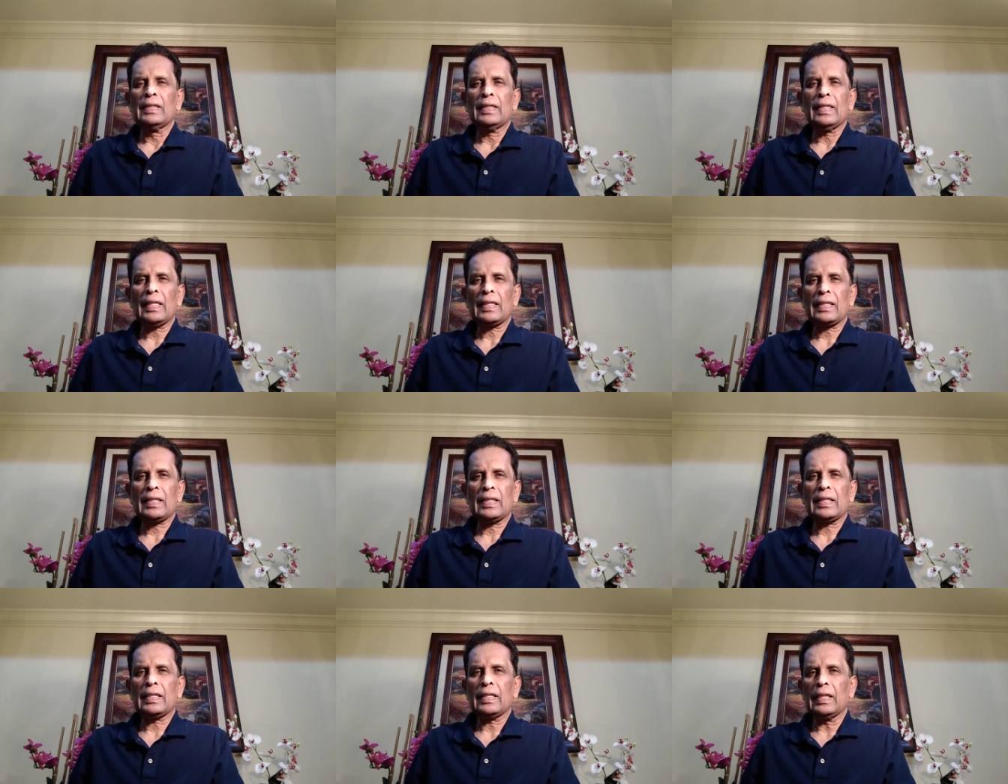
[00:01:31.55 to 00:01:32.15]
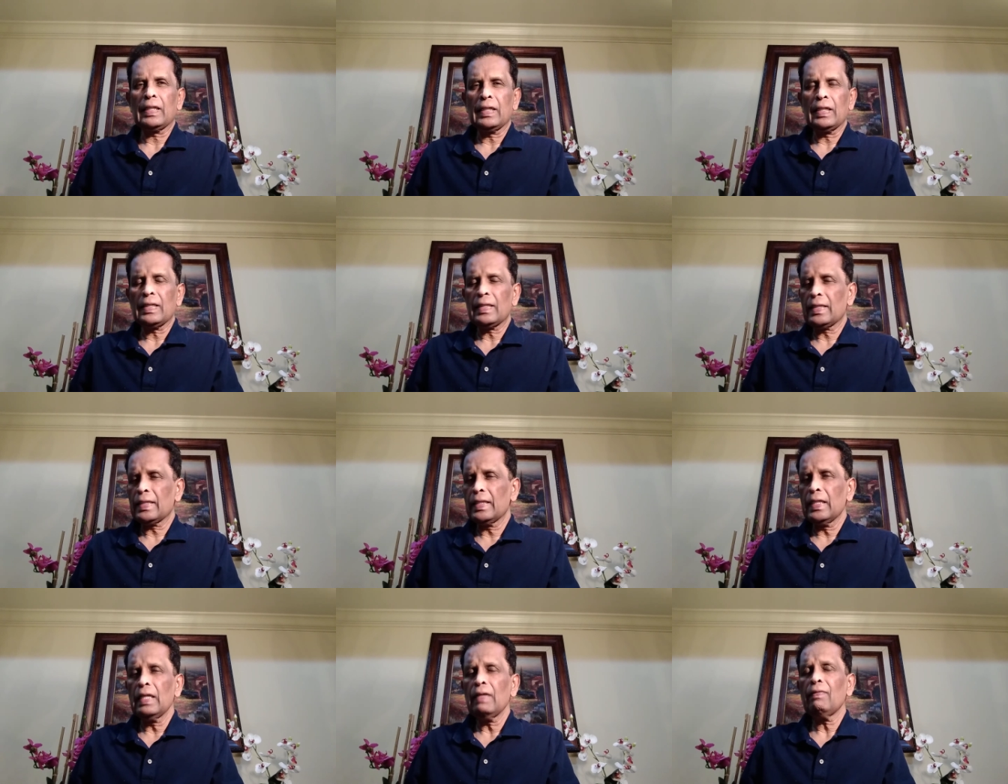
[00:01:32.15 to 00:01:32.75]
just
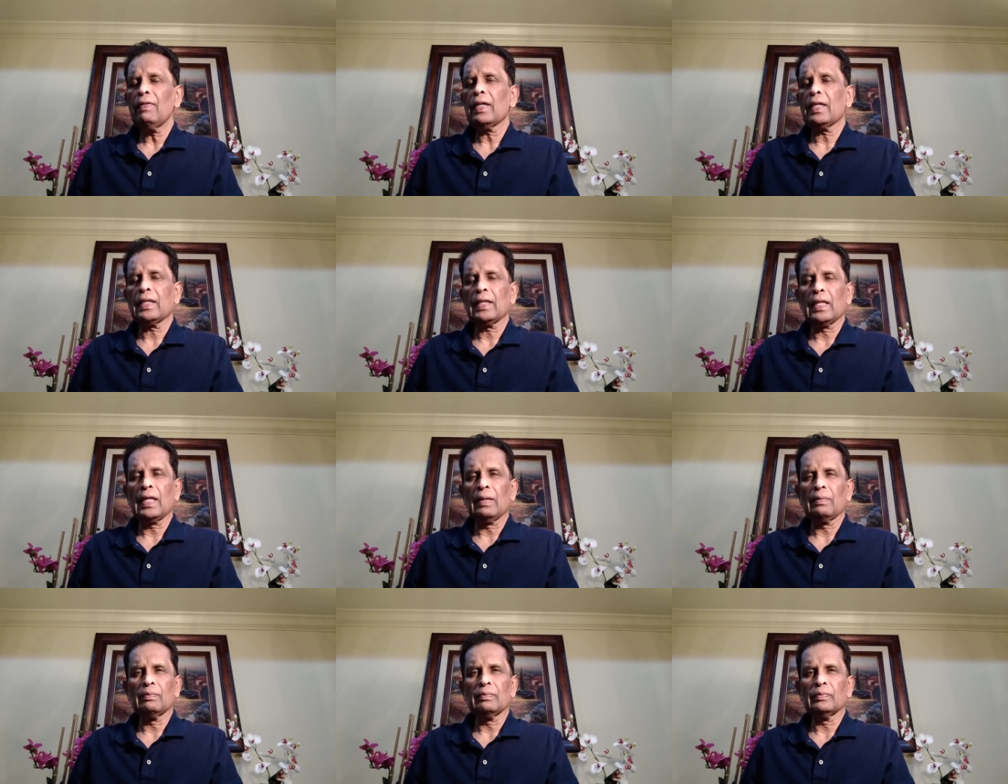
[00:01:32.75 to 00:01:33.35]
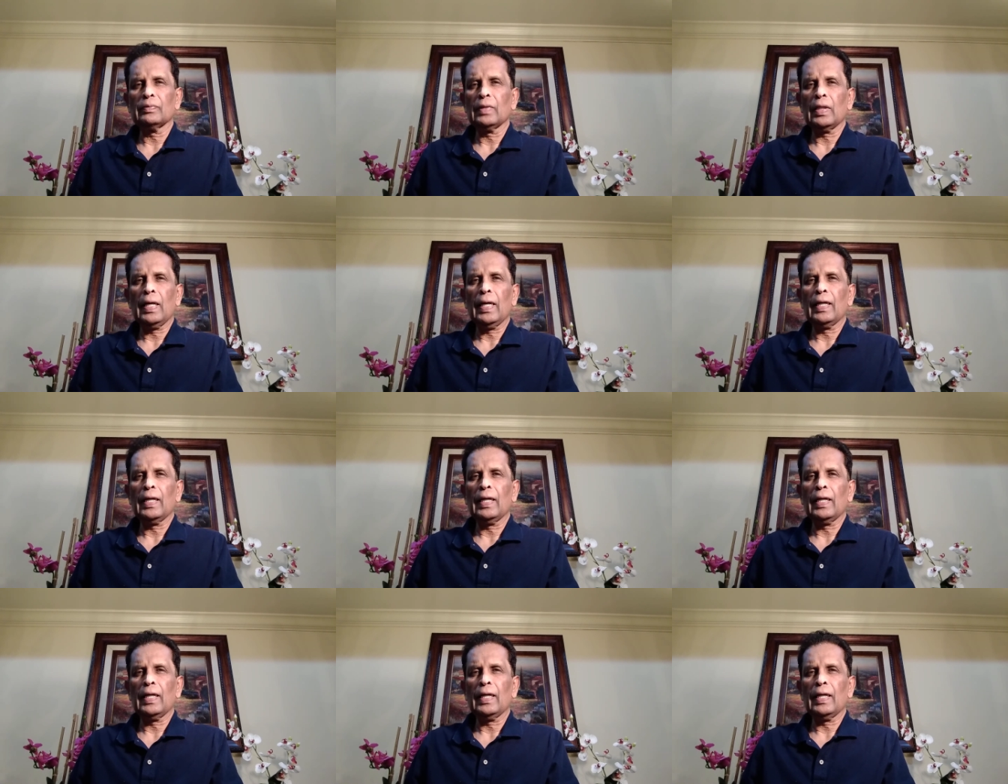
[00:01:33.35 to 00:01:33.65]
receiving them